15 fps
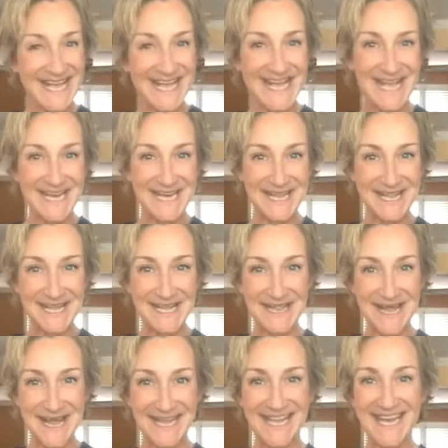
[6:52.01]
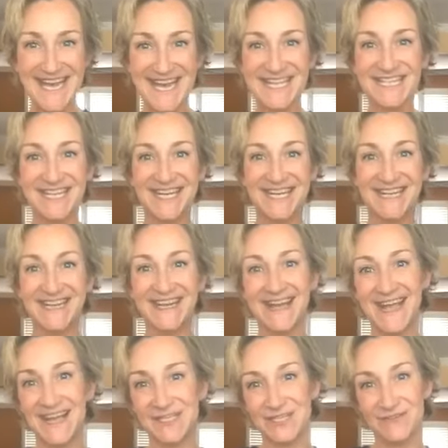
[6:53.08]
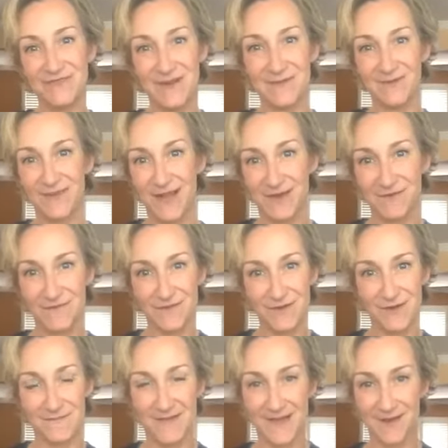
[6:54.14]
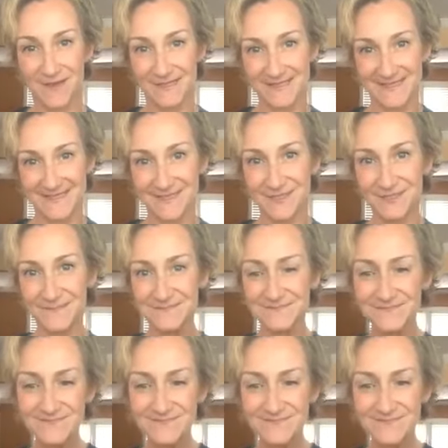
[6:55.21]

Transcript: and I like that connection. And then I actually rub it right over my heart center,